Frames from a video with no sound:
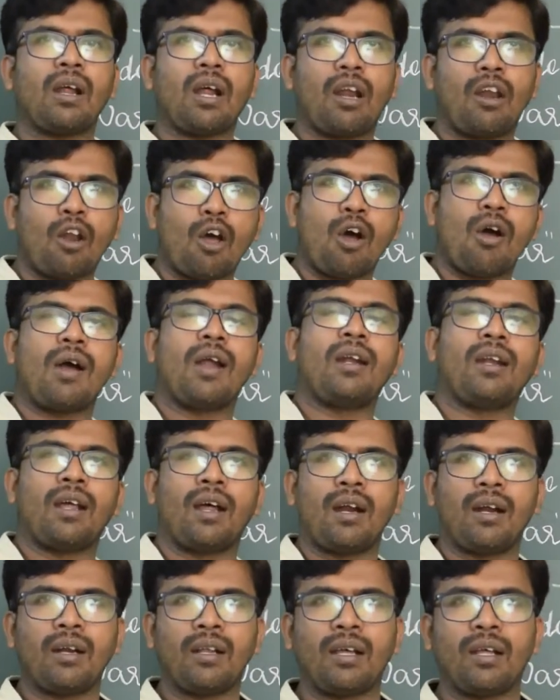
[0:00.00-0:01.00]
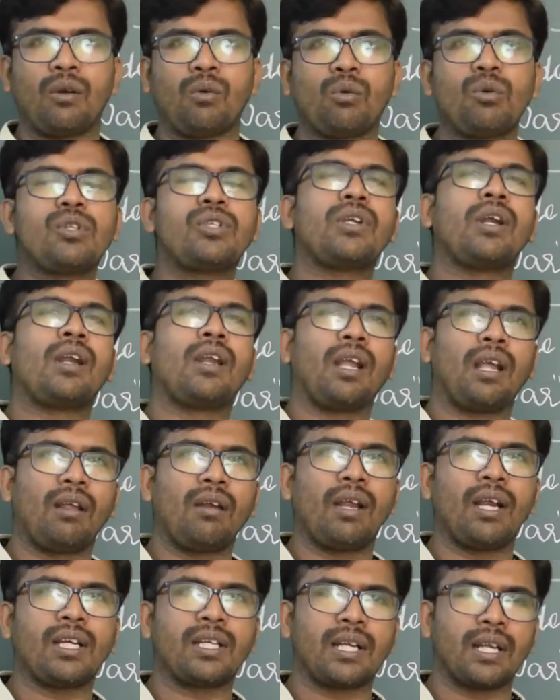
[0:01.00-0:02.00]
law and order, rules and
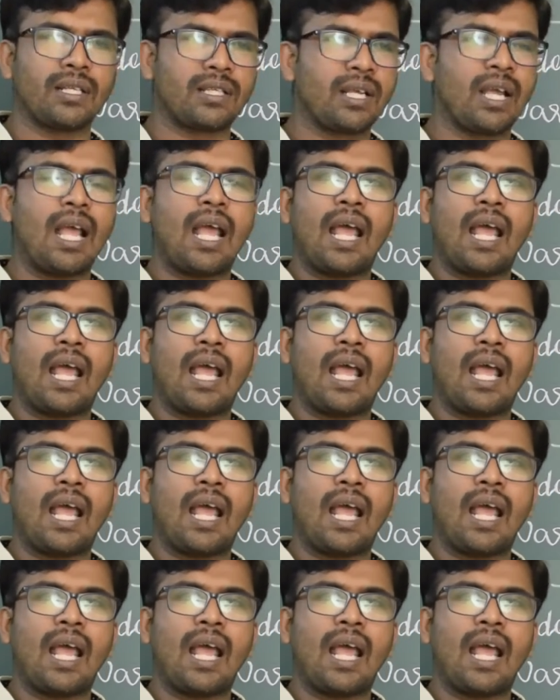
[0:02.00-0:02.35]
regulations,